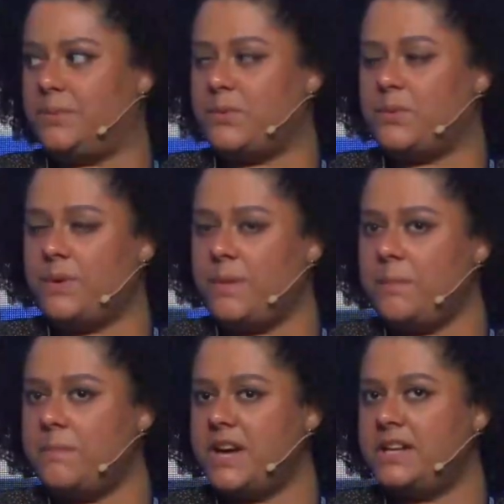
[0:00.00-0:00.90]

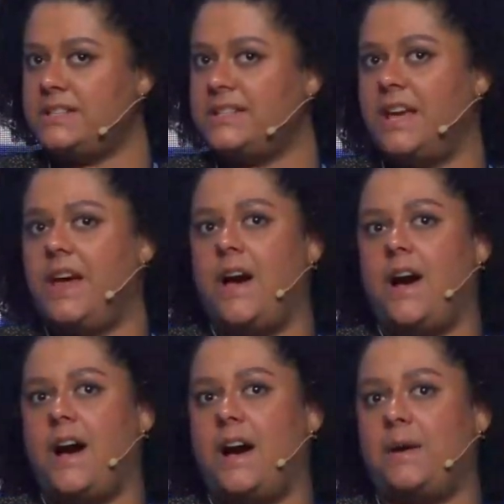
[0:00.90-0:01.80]
program, but.
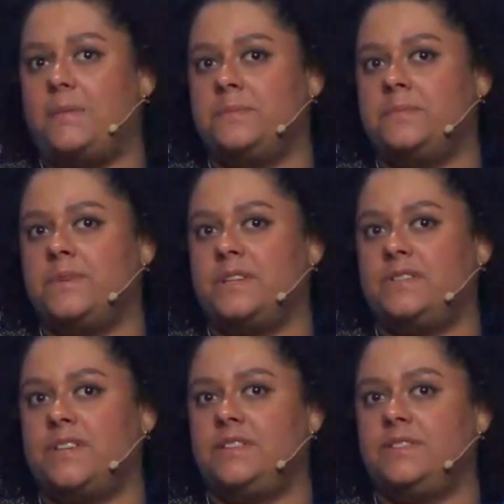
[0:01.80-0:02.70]

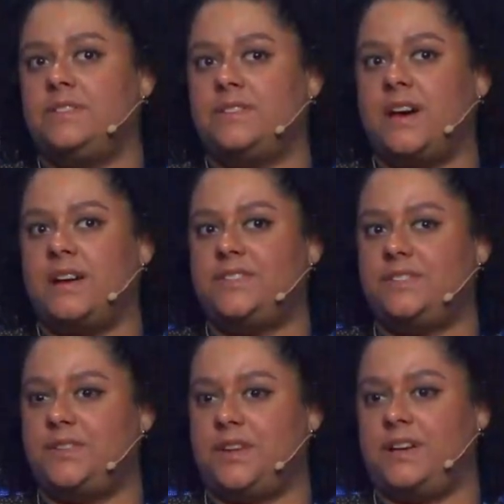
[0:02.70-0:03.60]
Since
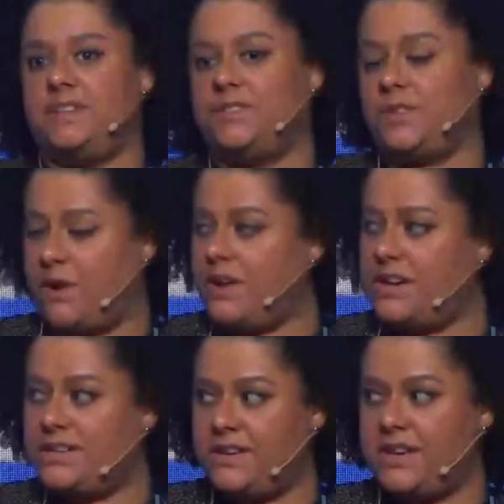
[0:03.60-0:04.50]
I
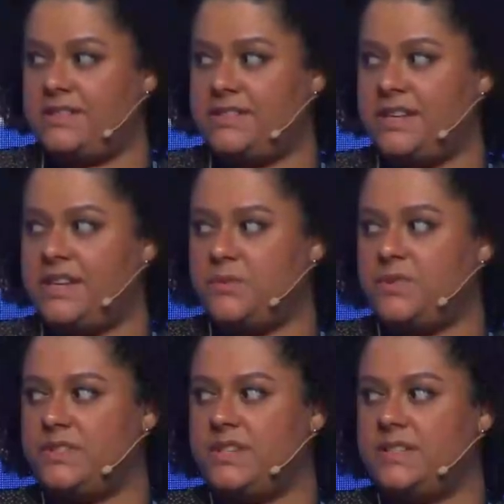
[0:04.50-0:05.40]
started as an
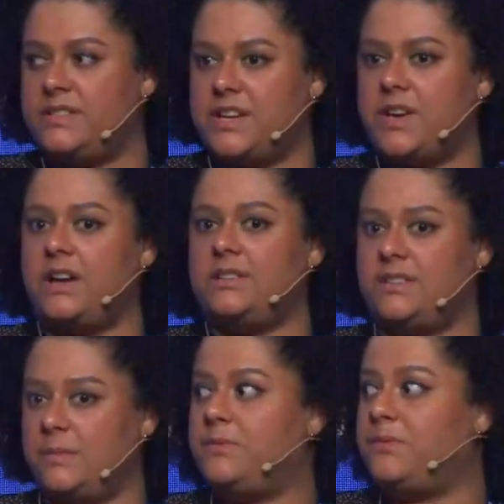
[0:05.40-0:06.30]
e-residency, I got
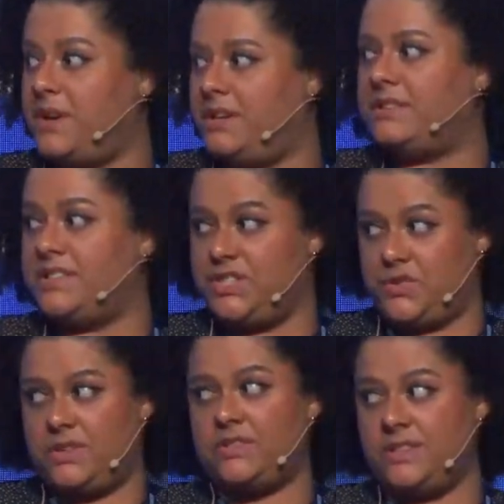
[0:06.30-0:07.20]
some friends
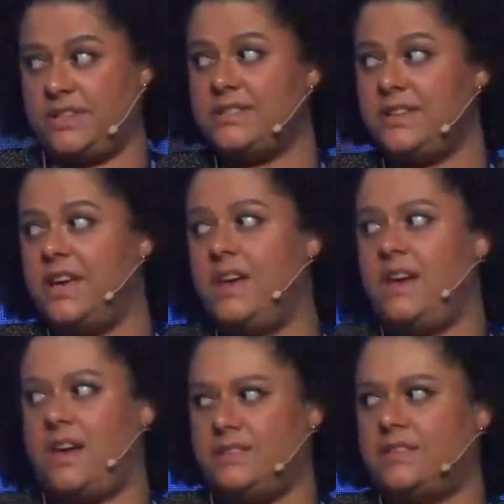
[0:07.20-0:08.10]
interested,
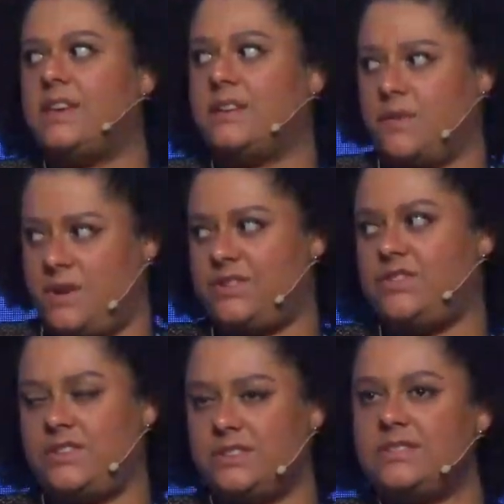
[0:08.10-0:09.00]
mm-hmm. asking
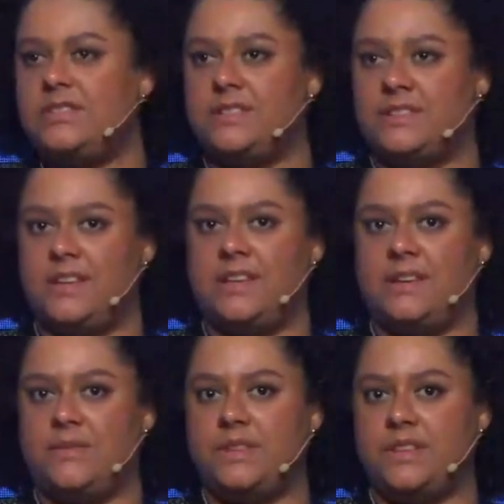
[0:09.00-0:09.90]
questions and
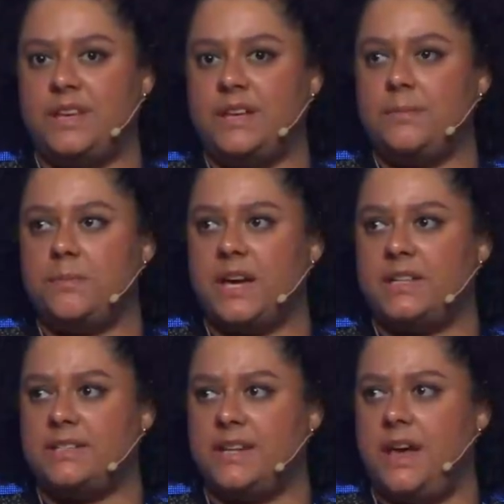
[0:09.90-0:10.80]
everything,
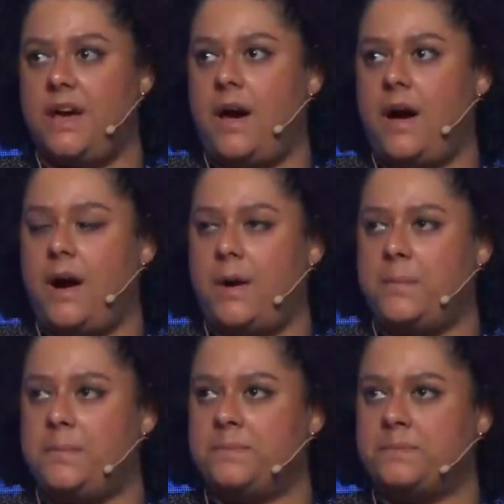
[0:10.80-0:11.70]
but
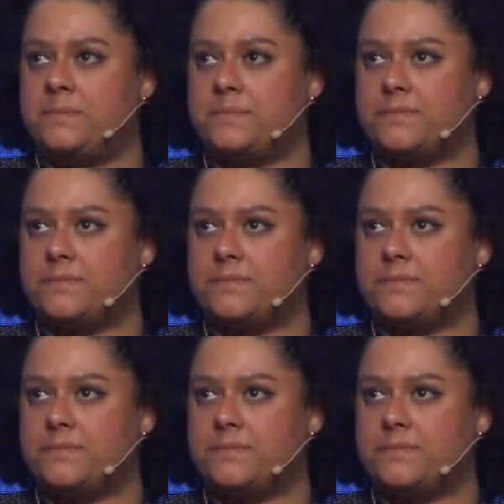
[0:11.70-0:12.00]
I